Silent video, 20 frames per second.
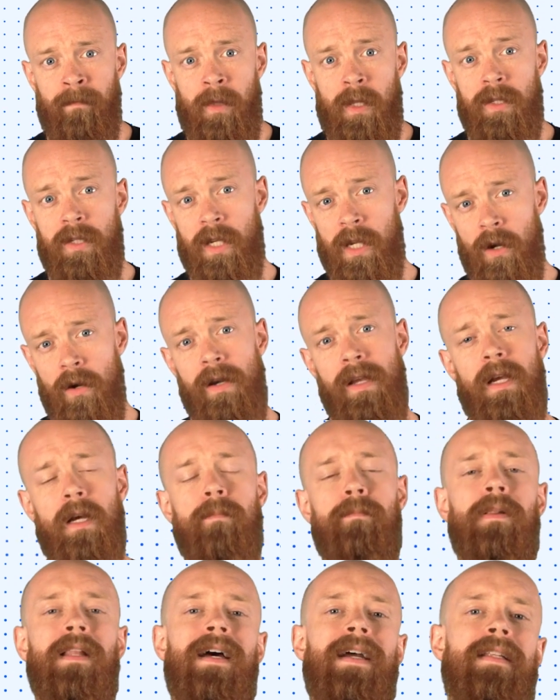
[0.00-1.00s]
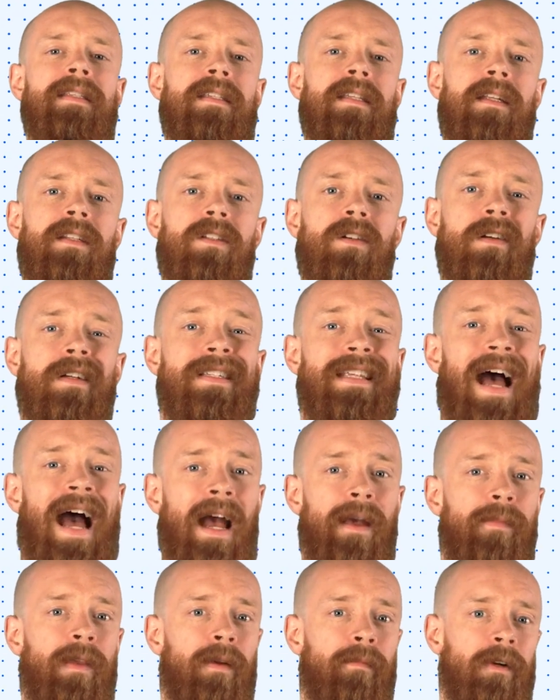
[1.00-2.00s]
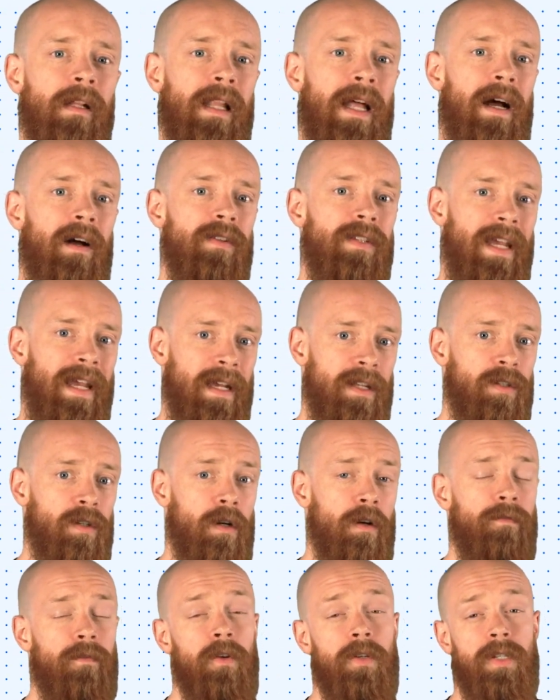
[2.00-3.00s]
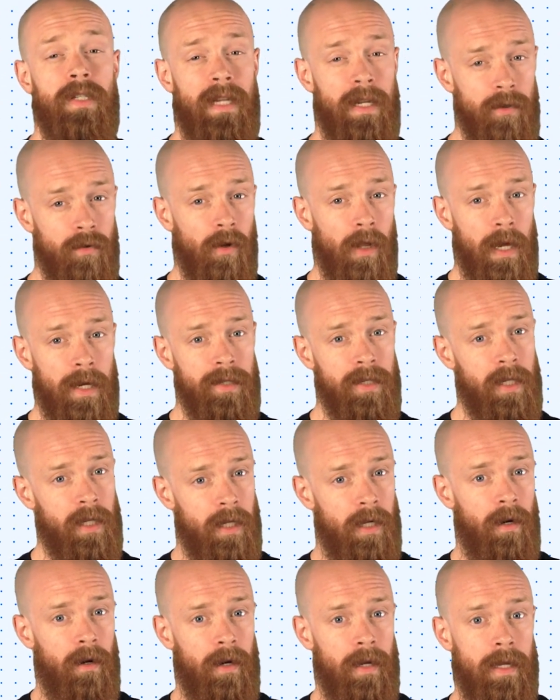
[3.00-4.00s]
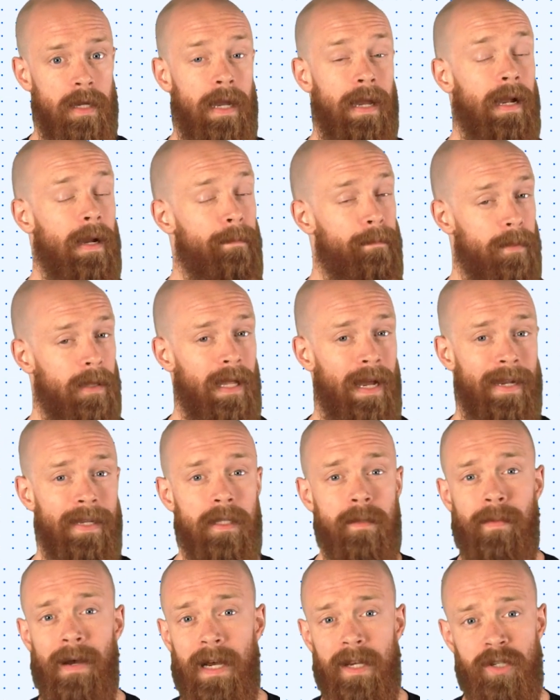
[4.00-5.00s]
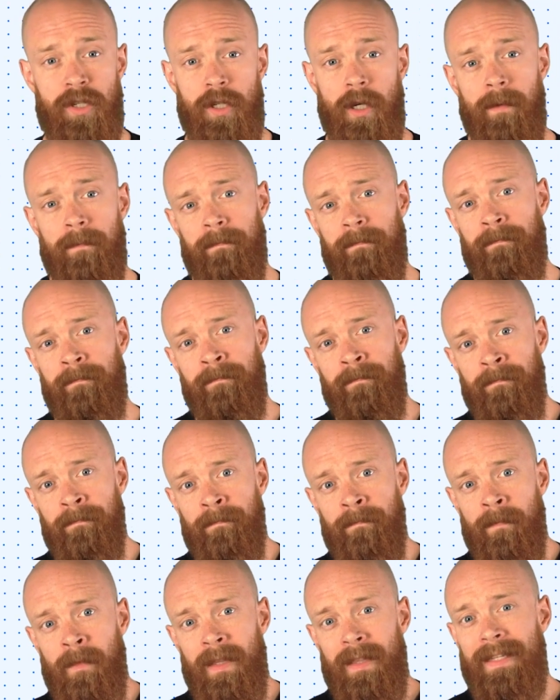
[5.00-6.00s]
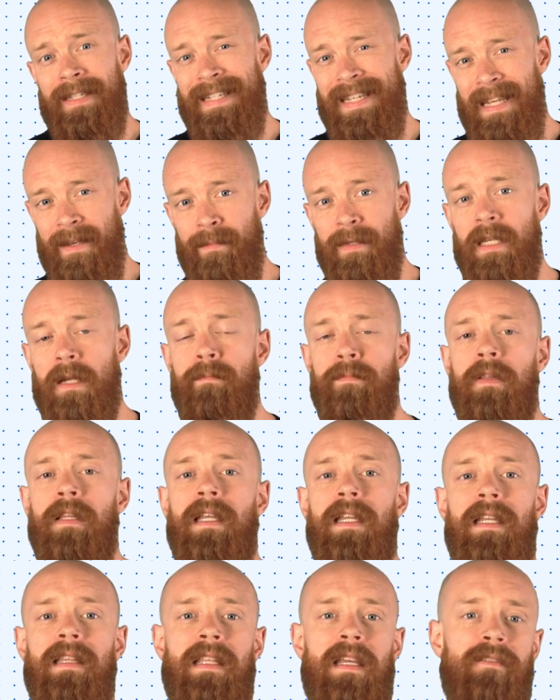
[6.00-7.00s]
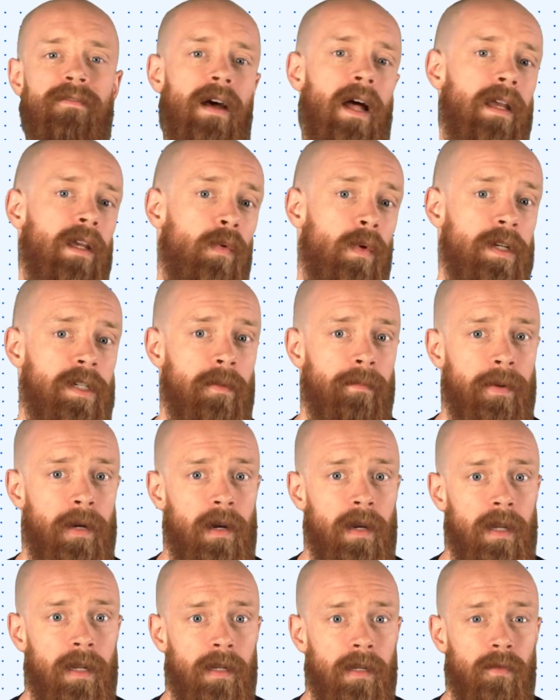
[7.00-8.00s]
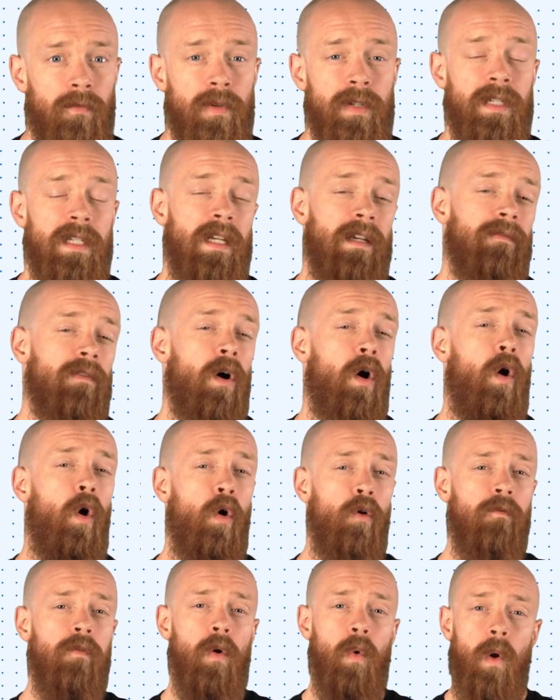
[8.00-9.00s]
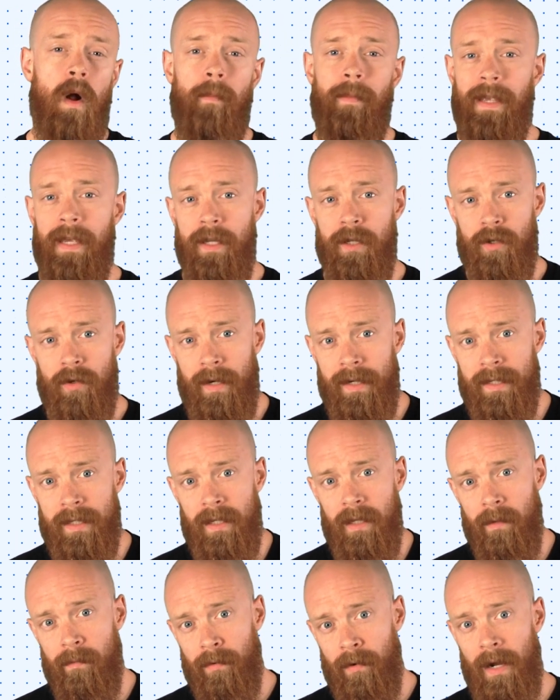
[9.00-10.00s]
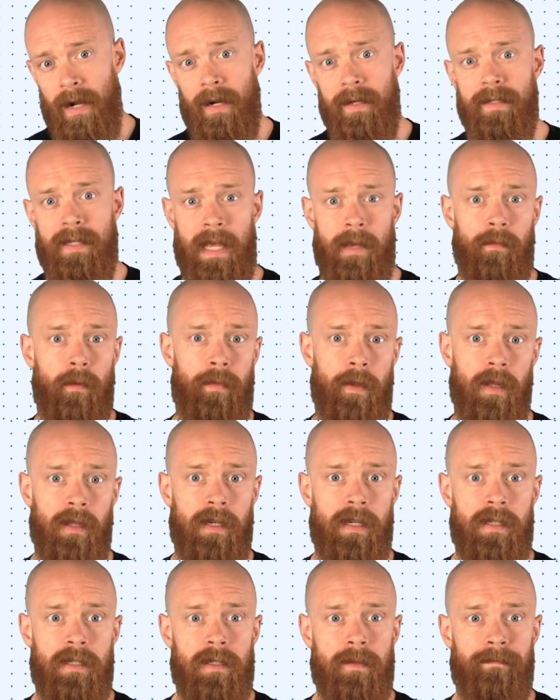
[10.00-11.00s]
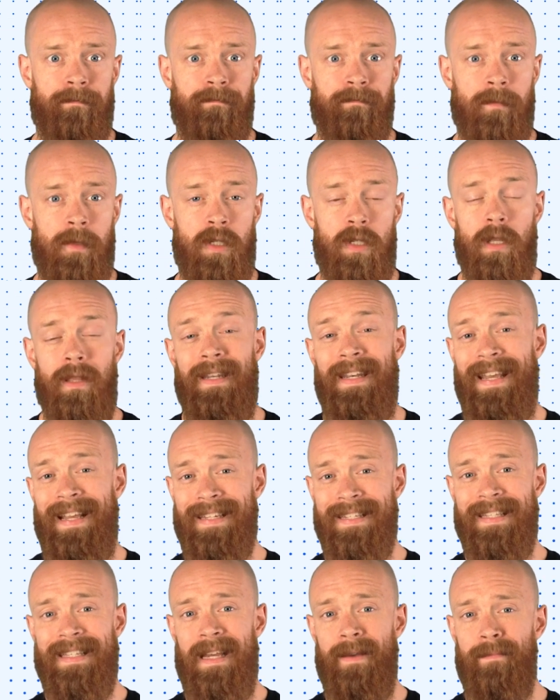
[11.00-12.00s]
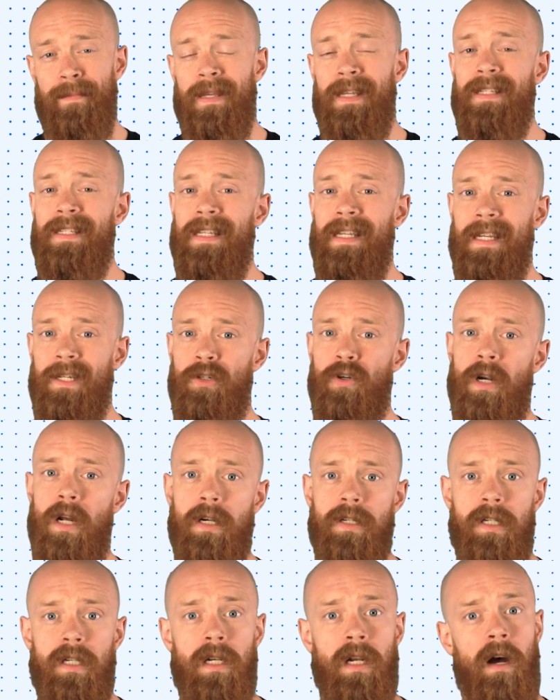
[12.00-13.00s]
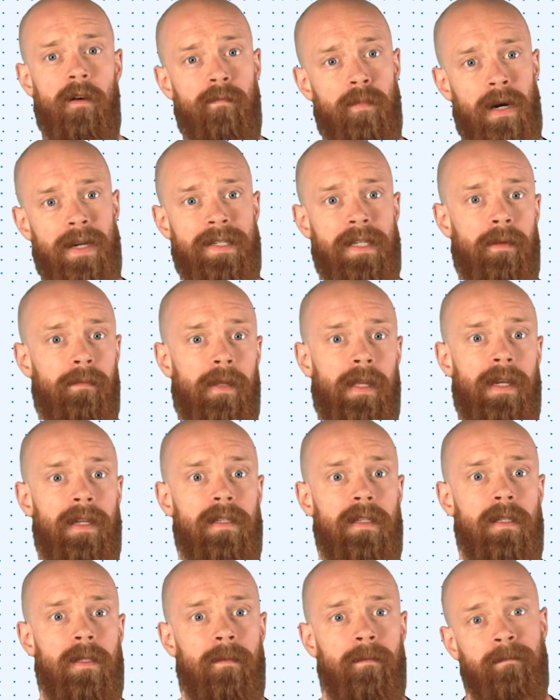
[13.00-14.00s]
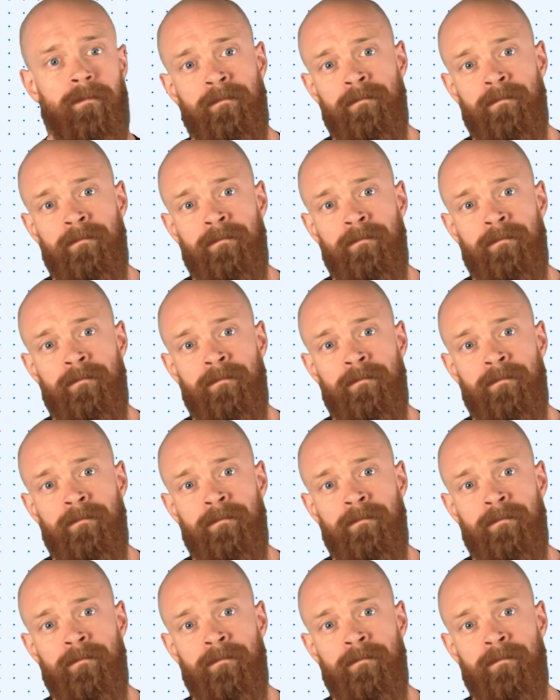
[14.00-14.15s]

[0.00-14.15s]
The Security and Compliance Center is IBM Cloud's answer for centralized security and compliance posture. The team has completed the evaluation period and received overwhelming interest in the product's capabilities. So the next step is the introduction of pricing plans.